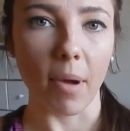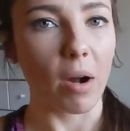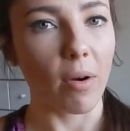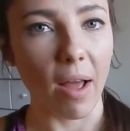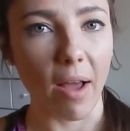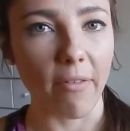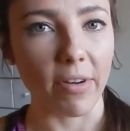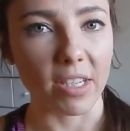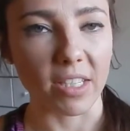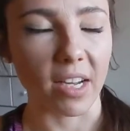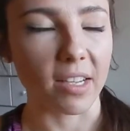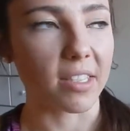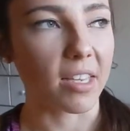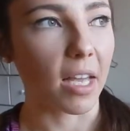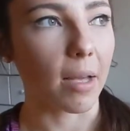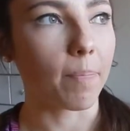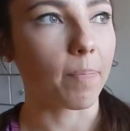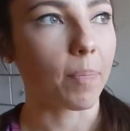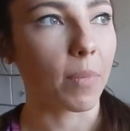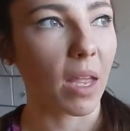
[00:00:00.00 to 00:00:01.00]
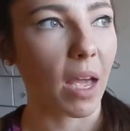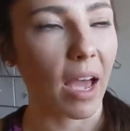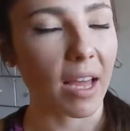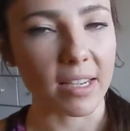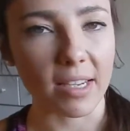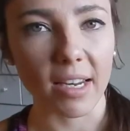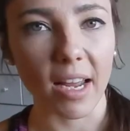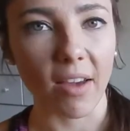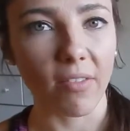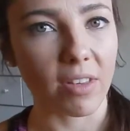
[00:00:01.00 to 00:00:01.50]
don't have any duct tape. I
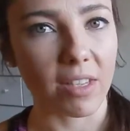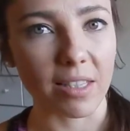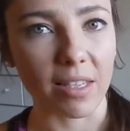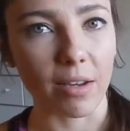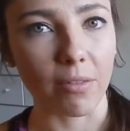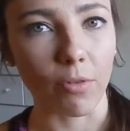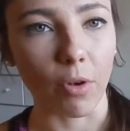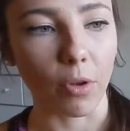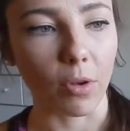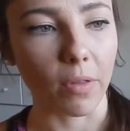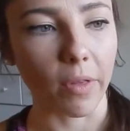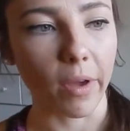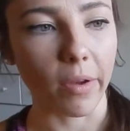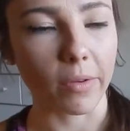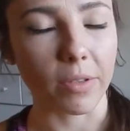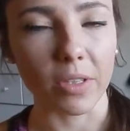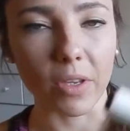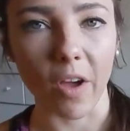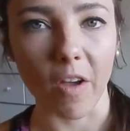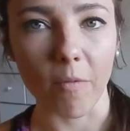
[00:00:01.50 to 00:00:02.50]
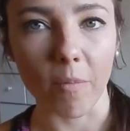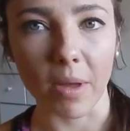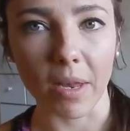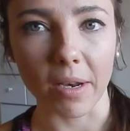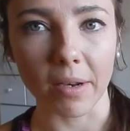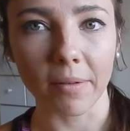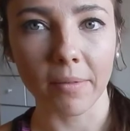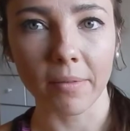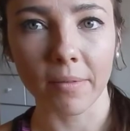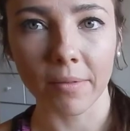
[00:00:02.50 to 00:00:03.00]
did have this lint roller though, so I've
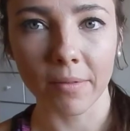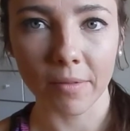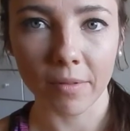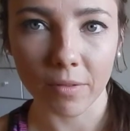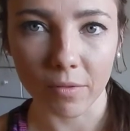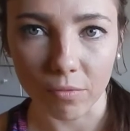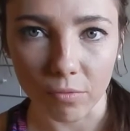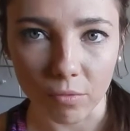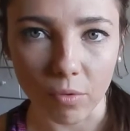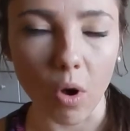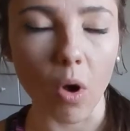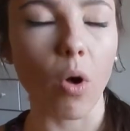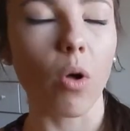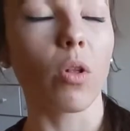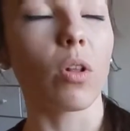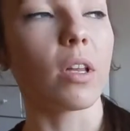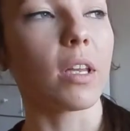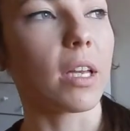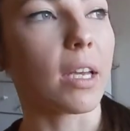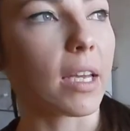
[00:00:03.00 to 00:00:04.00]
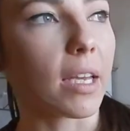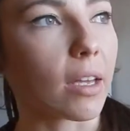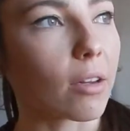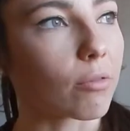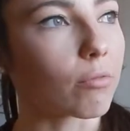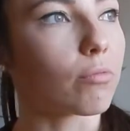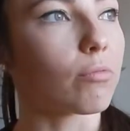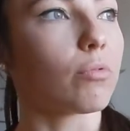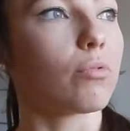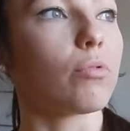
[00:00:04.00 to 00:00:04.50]
been rolling
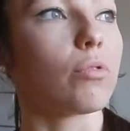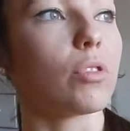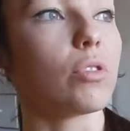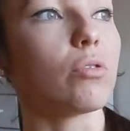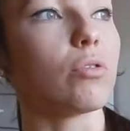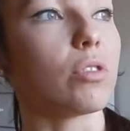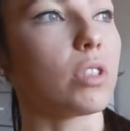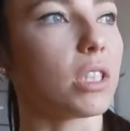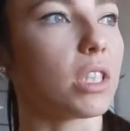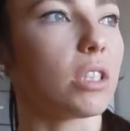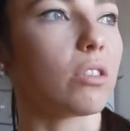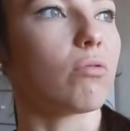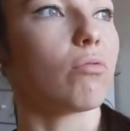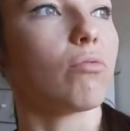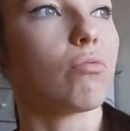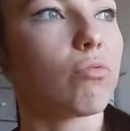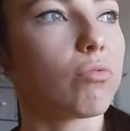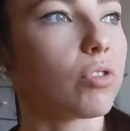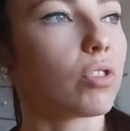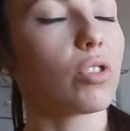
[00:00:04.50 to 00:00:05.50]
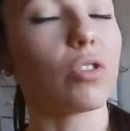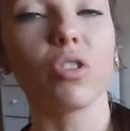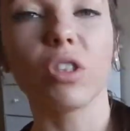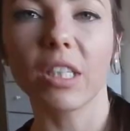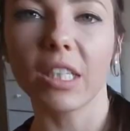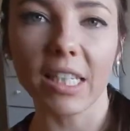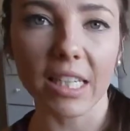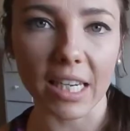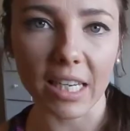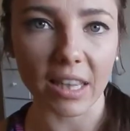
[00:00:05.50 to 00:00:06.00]
and rolling and
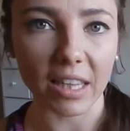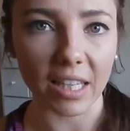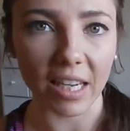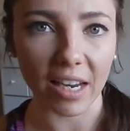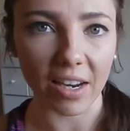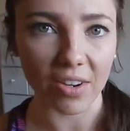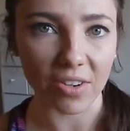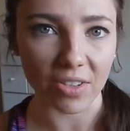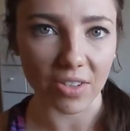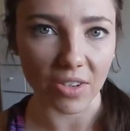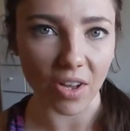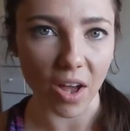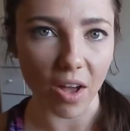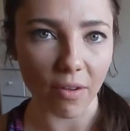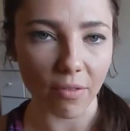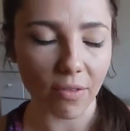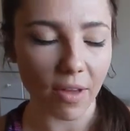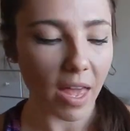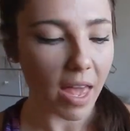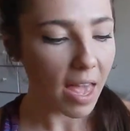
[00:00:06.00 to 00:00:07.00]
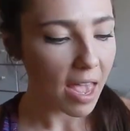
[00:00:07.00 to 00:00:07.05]
rolling to get the hairs off.